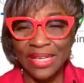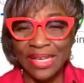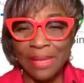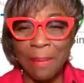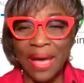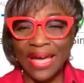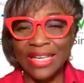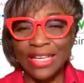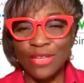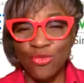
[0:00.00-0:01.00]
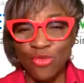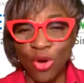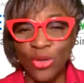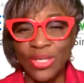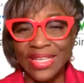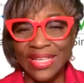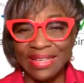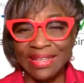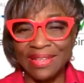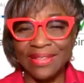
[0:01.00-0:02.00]
by enrolling
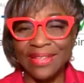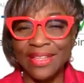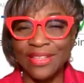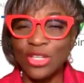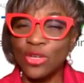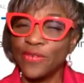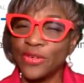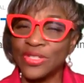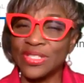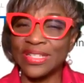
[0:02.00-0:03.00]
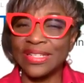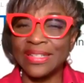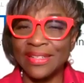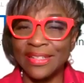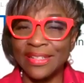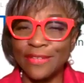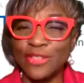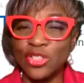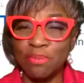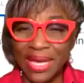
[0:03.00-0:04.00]
in the University of
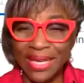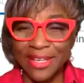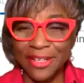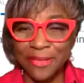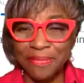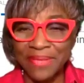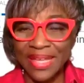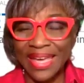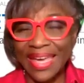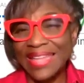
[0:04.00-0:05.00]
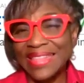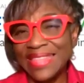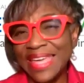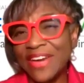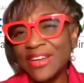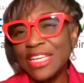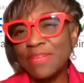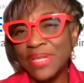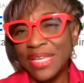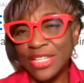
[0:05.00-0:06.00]
Jamaica. And there he
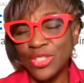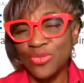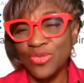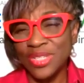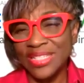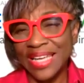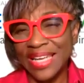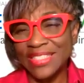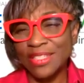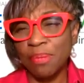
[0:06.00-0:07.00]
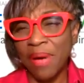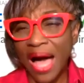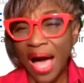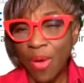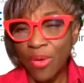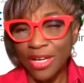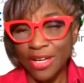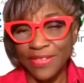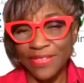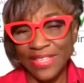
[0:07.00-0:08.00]
began to realize the power
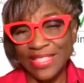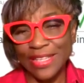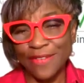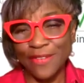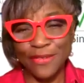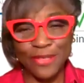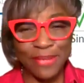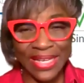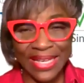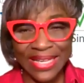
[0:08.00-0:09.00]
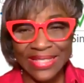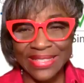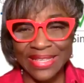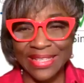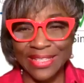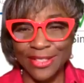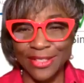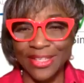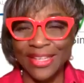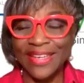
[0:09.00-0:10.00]
of investing from some classes that he
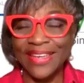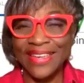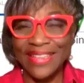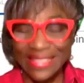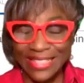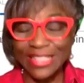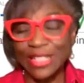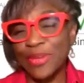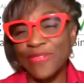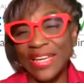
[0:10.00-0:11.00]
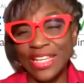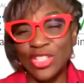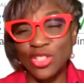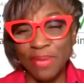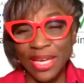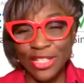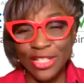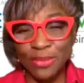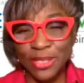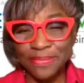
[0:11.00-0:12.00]
took dealing with financial
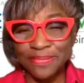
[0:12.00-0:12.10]
management.